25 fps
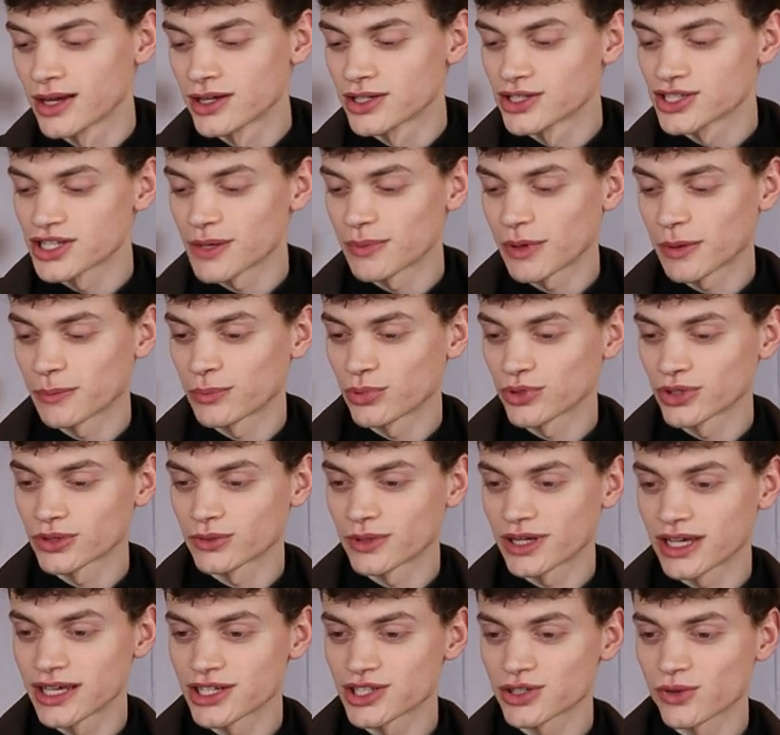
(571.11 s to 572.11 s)
Shipping
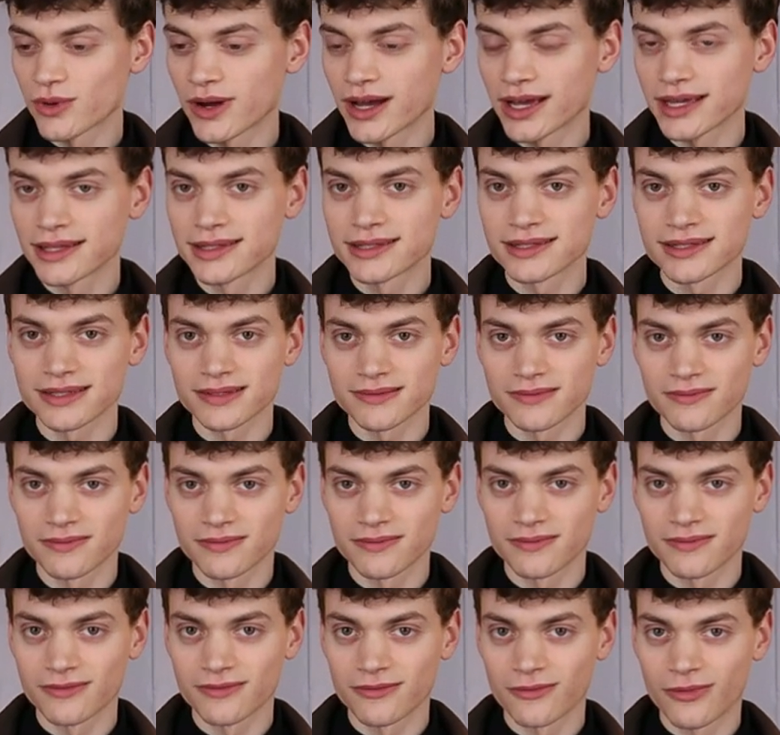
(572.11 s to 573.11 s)
pottery is quite,
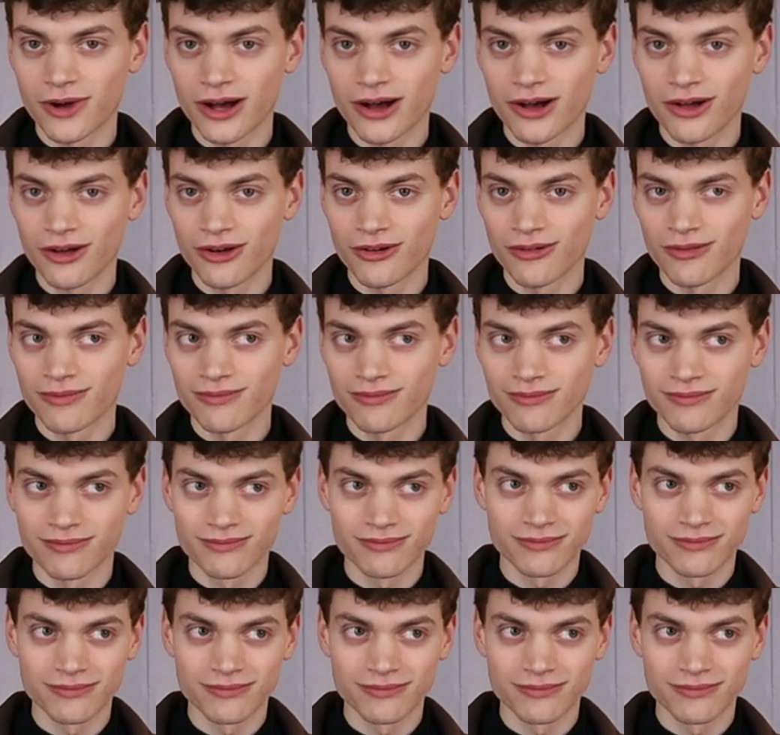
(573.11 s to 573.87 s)
well,